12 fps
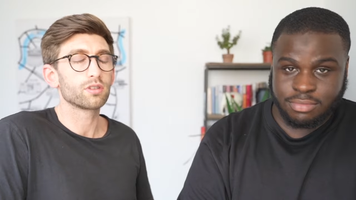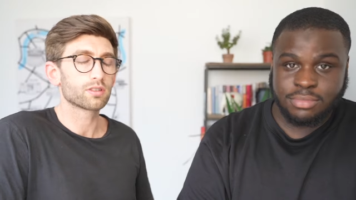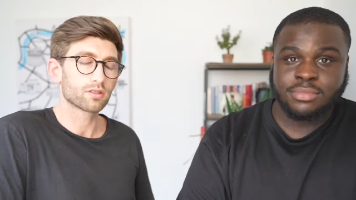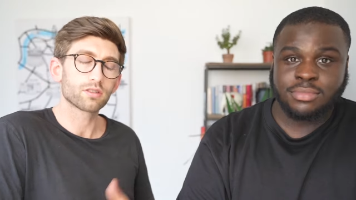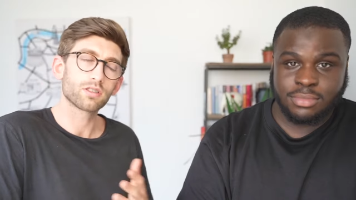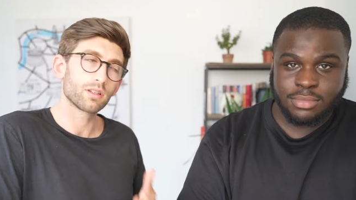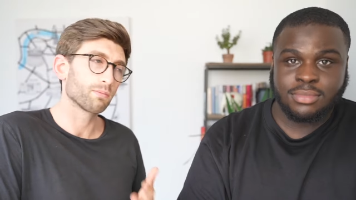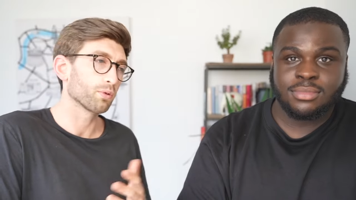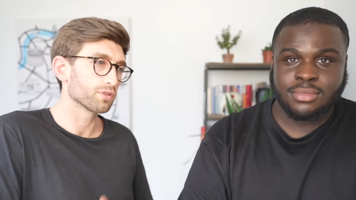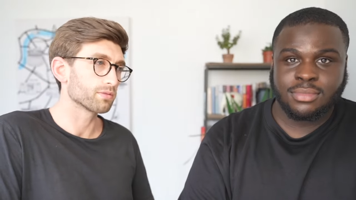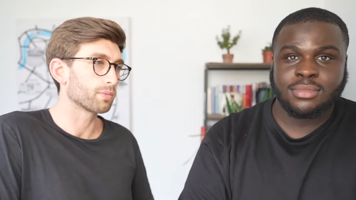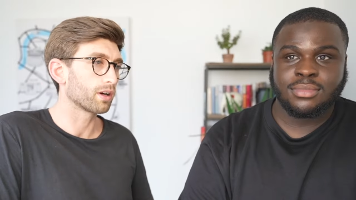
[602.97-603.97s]
Speaker 1: It's such an
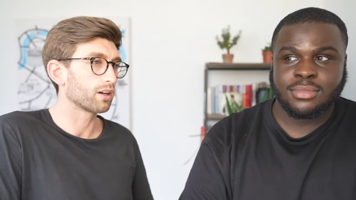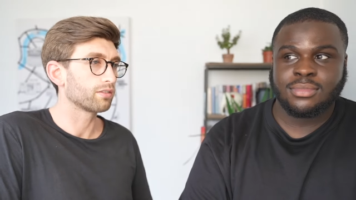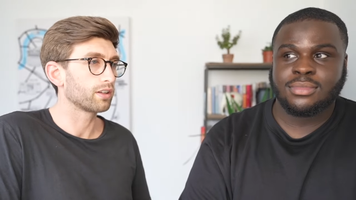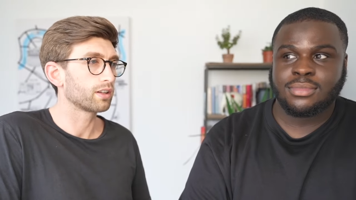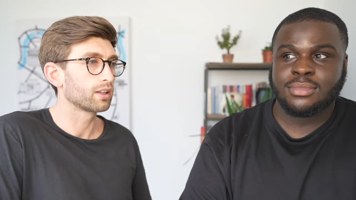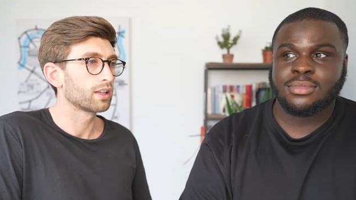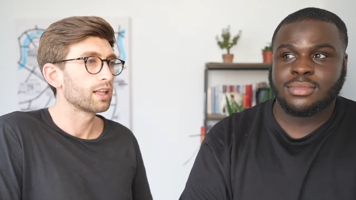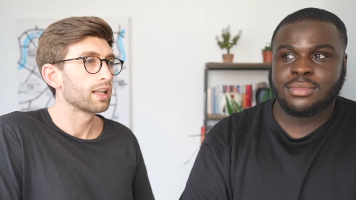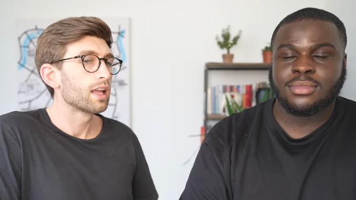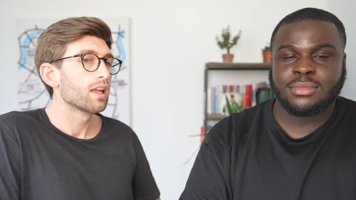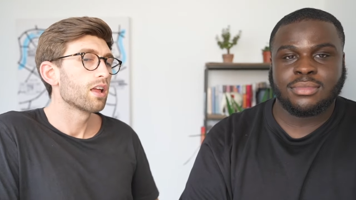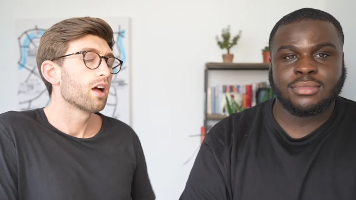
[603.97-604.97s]
important part of it.
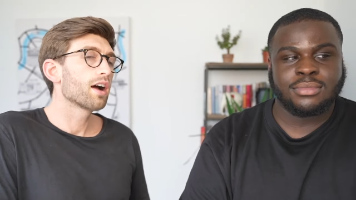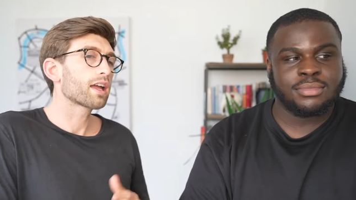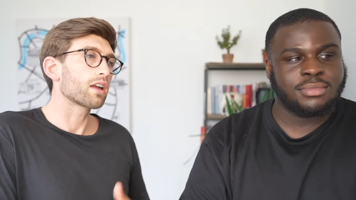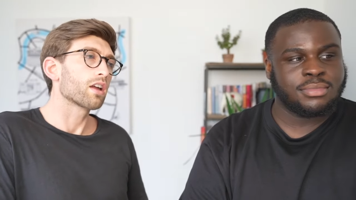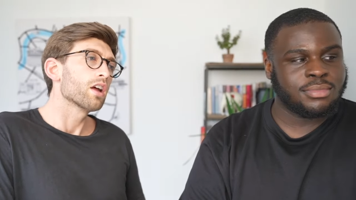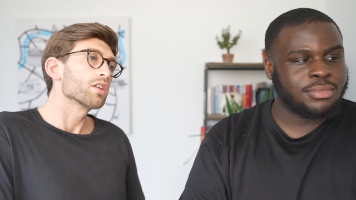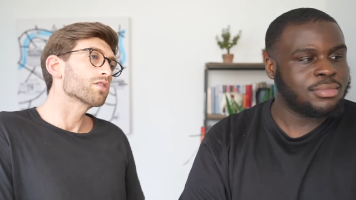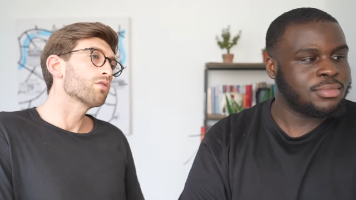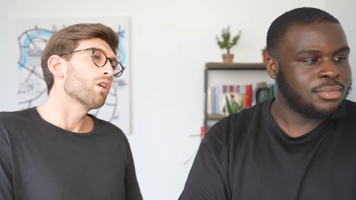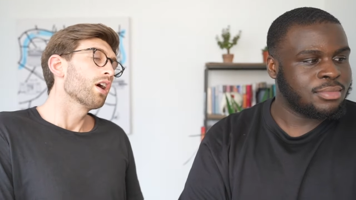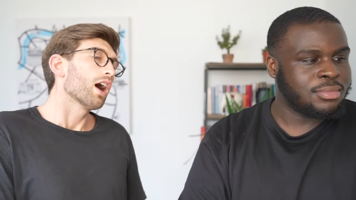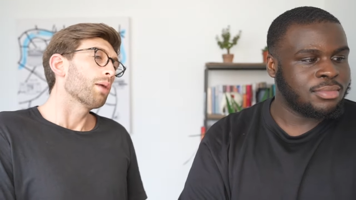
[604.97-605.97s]
Okay,
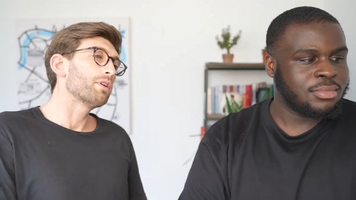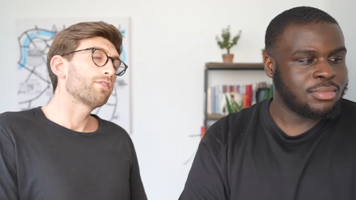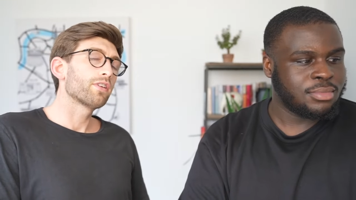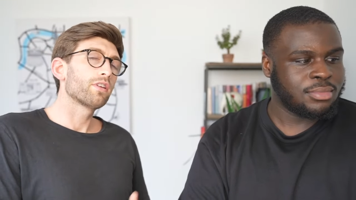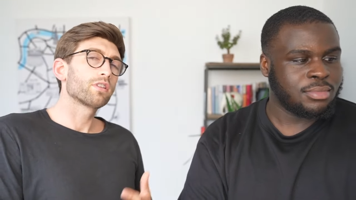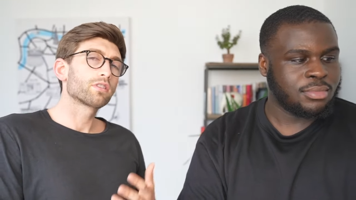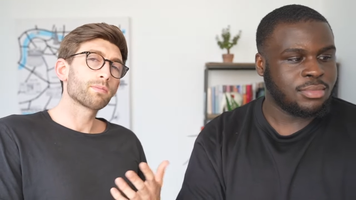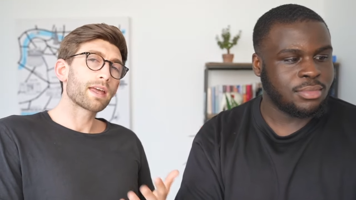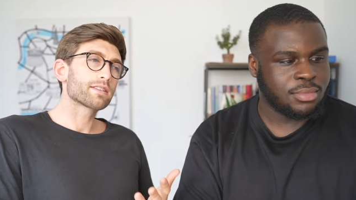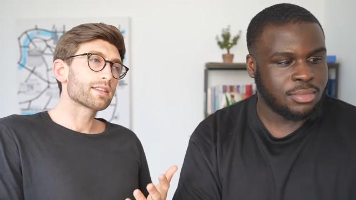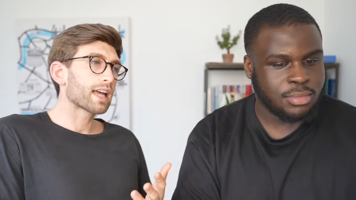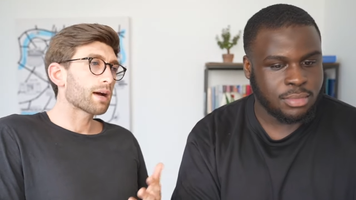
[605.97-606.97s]
so, I mean, for
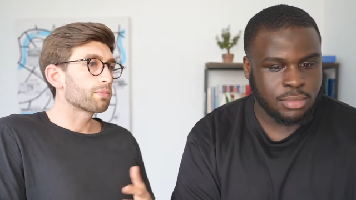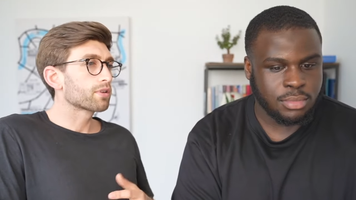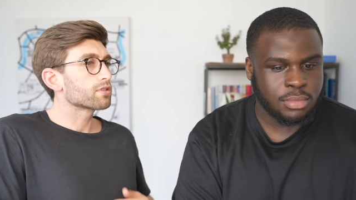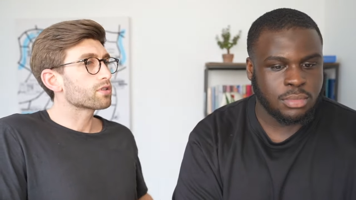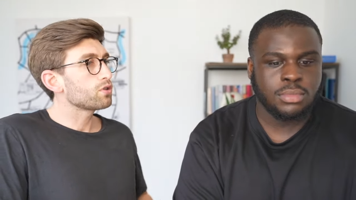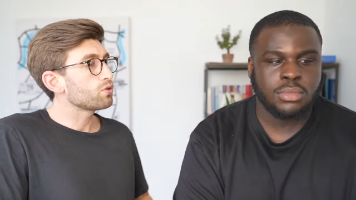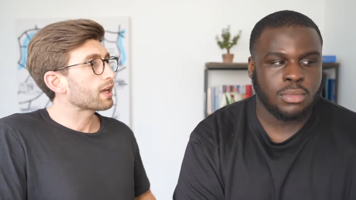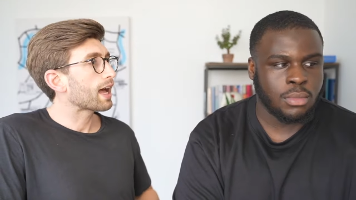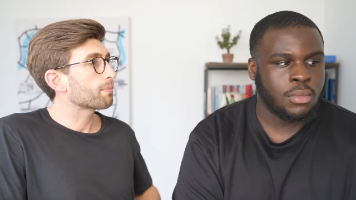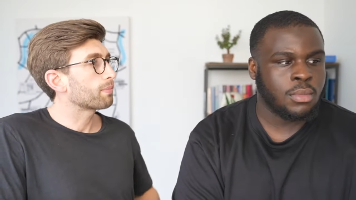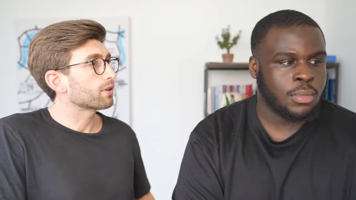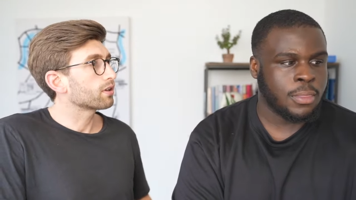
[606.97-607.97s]
domestic applicants, UK
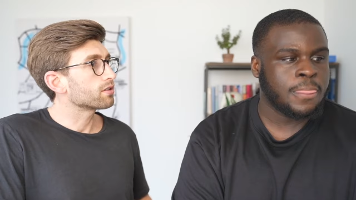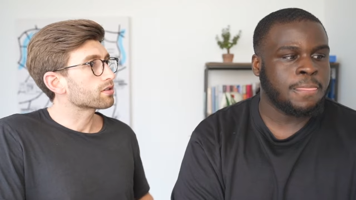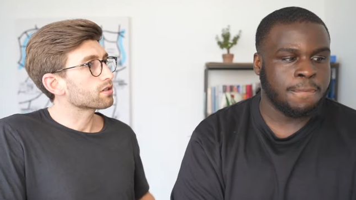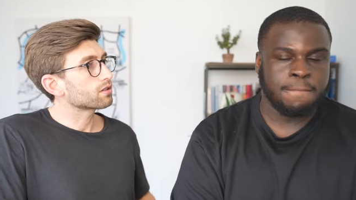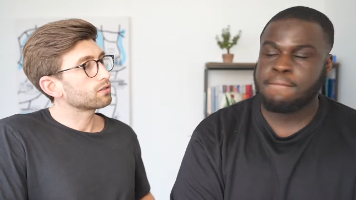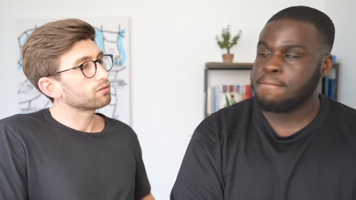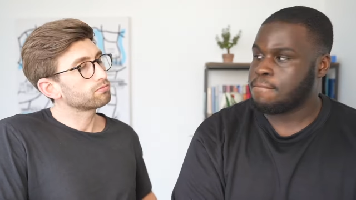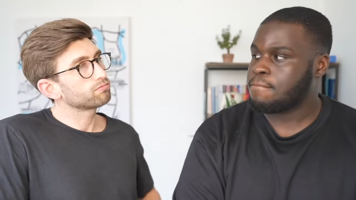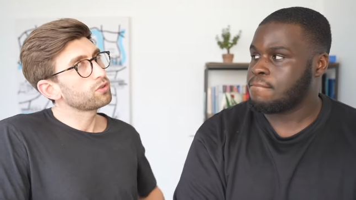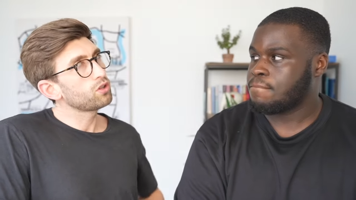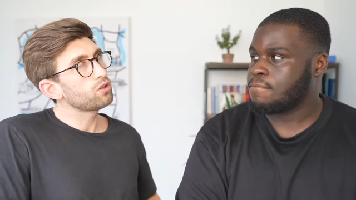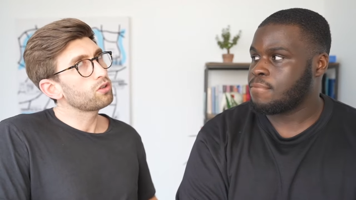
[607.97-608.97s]
applicants,
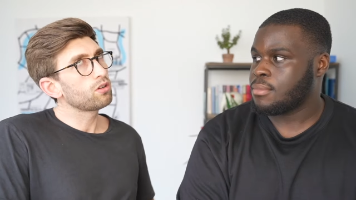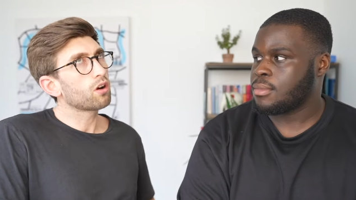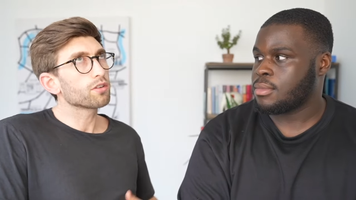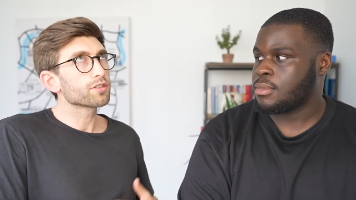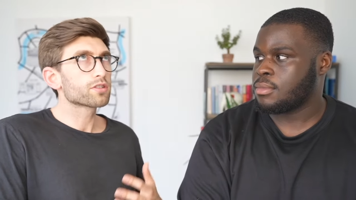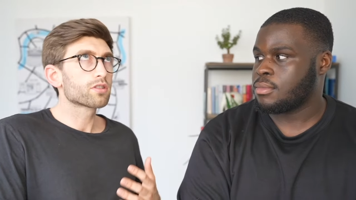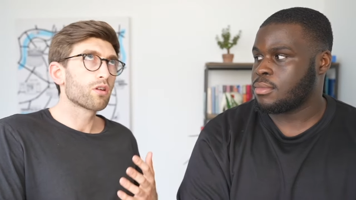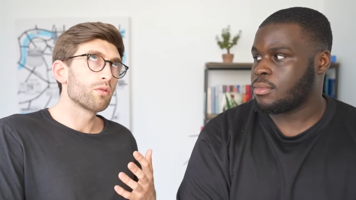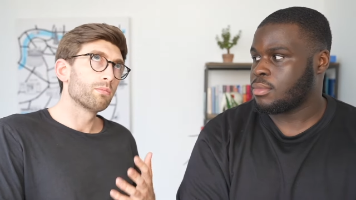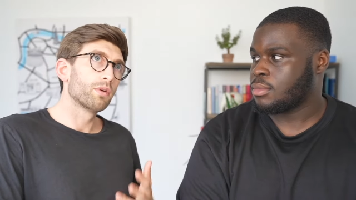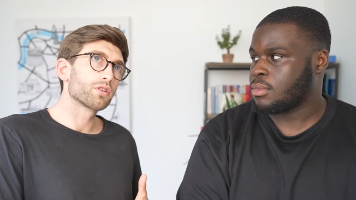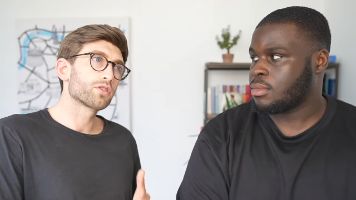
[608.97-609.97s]
not so
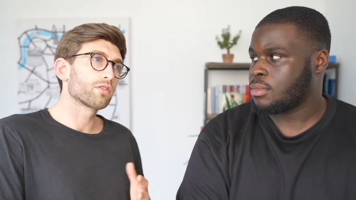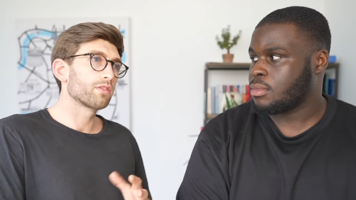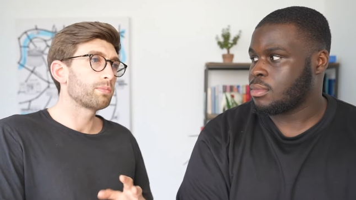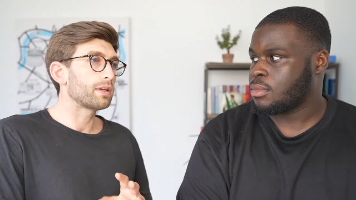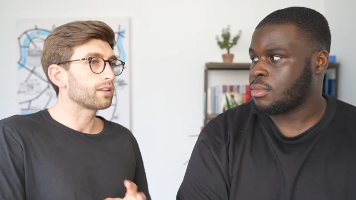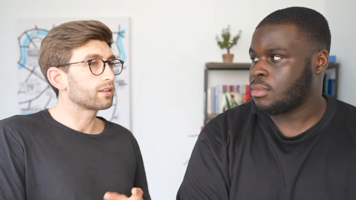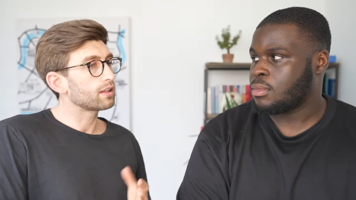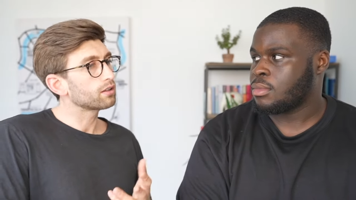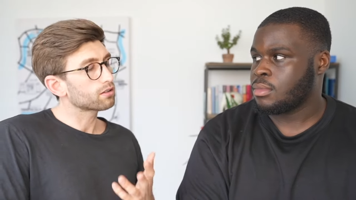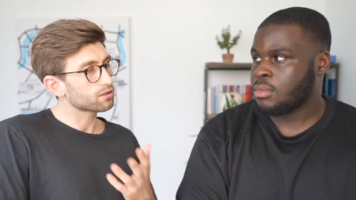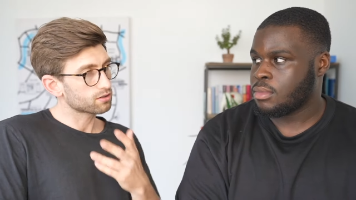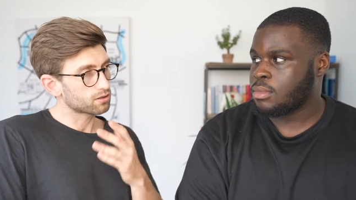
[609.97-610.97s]
much of a big deal
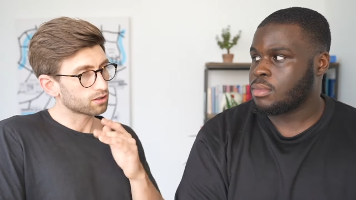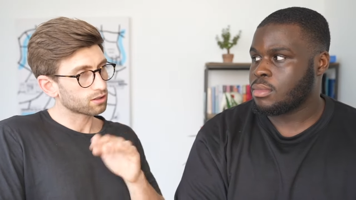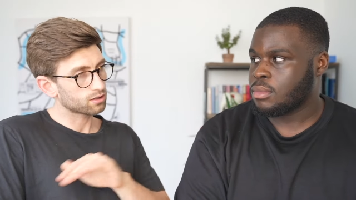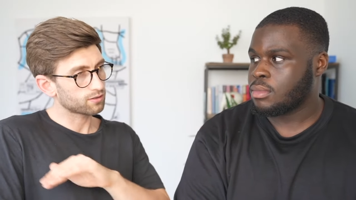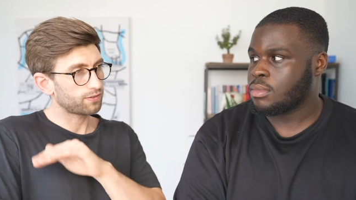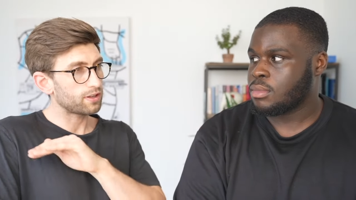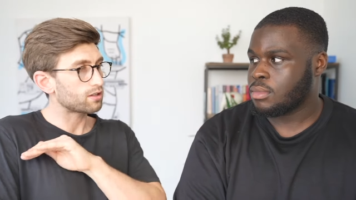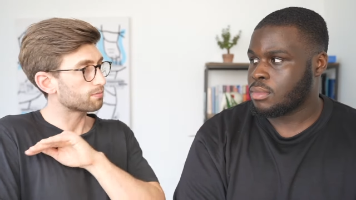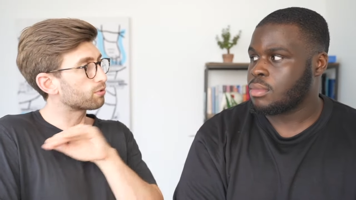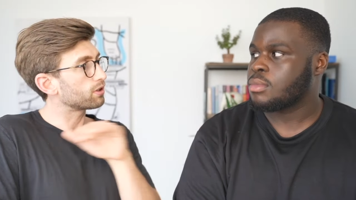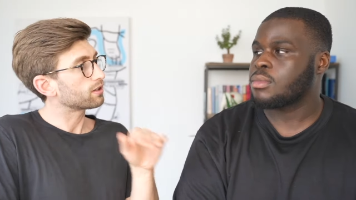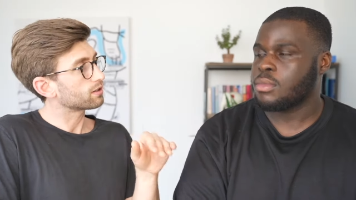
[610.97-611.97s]
because the fees are
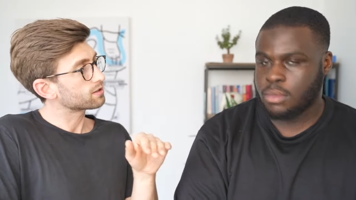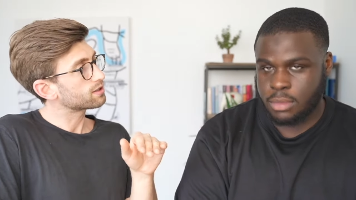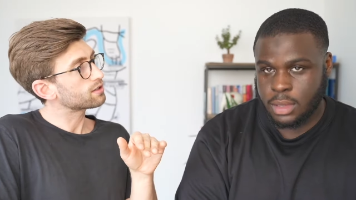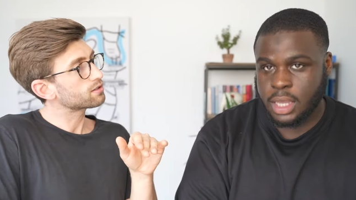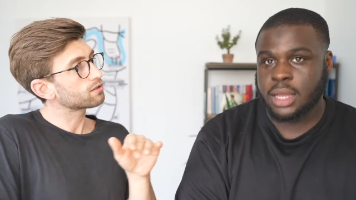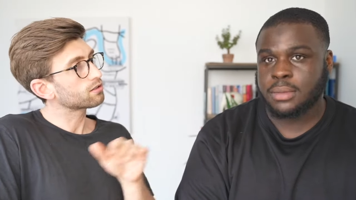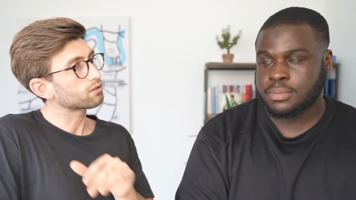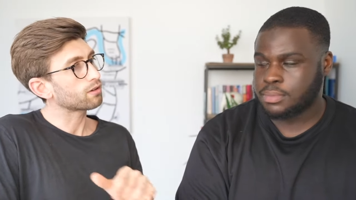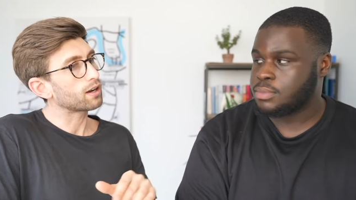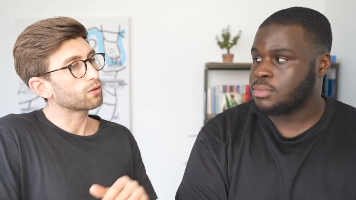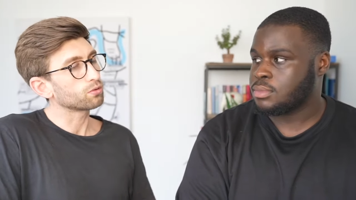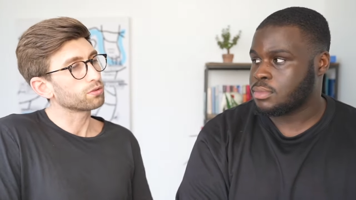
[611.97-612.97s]
pretty consistent
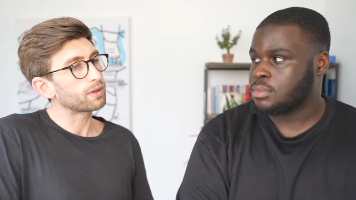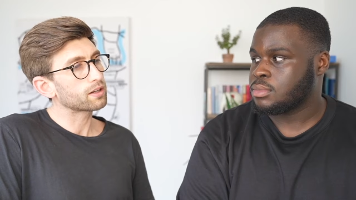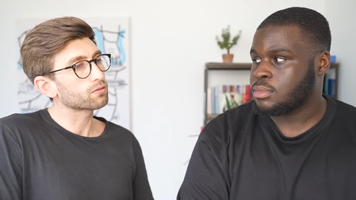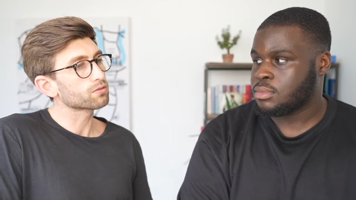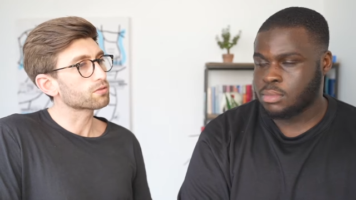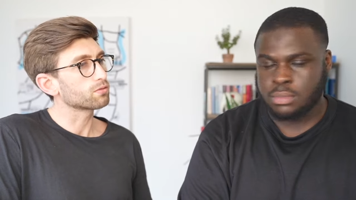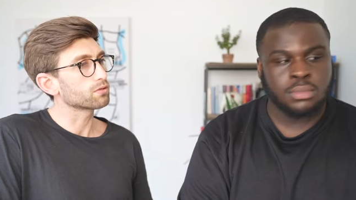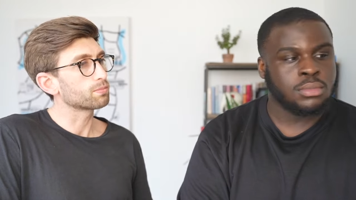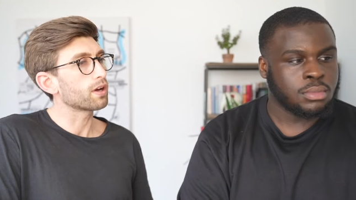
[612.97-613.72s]
throughout all the medical schools.